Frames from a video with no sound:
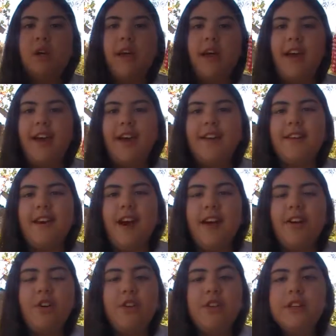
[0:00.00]
And I
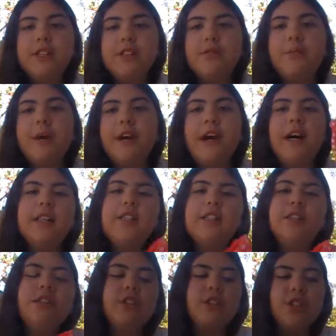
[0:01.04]
got this from my
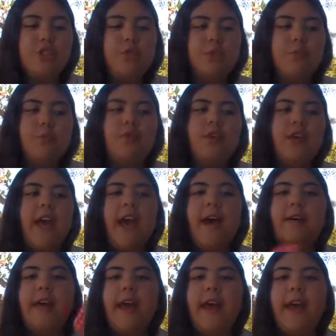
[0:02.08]
cousin because she was moving
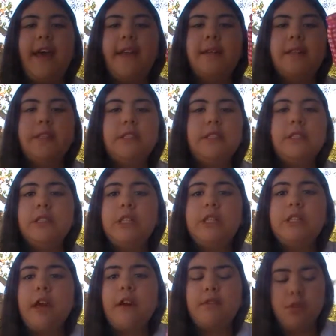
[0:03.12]
out and she
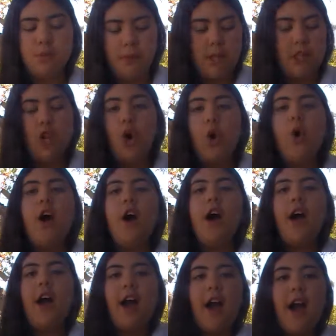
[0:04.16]
just gave it to me. So
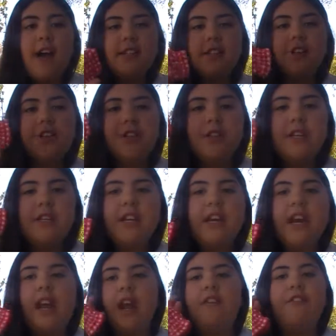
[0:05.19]
I started using it
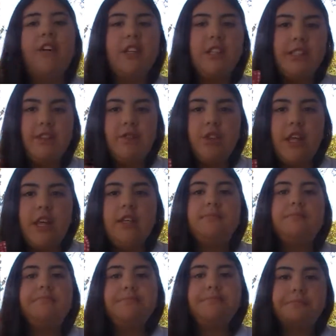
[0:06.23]
and I fell in love with it.
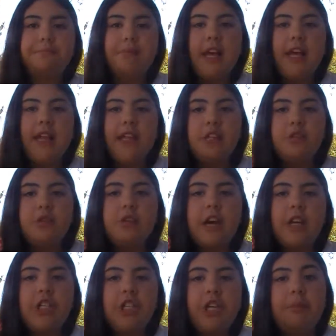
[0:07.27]
And this was
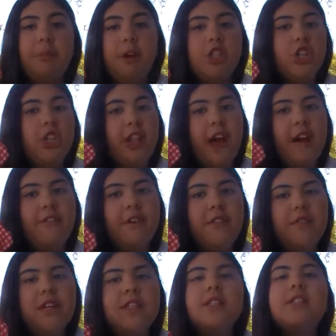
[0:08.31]
actually my July
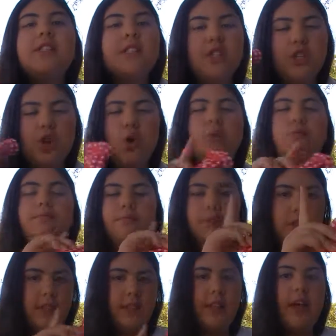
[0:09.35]
favorites so
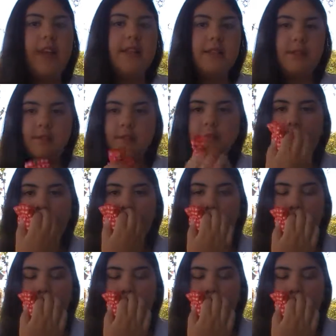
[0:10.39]
that's yeah.